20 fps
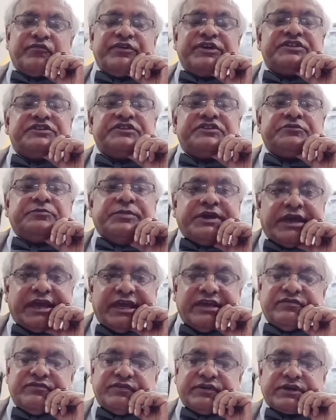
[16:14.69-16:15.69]
with his
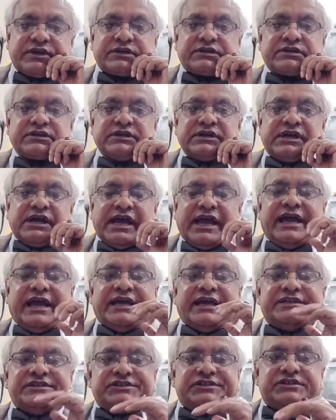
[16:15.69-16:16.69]
behavior,
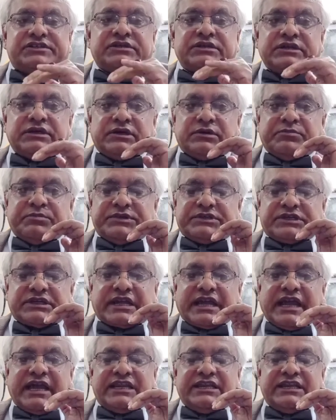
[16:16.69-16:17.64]
and Mr.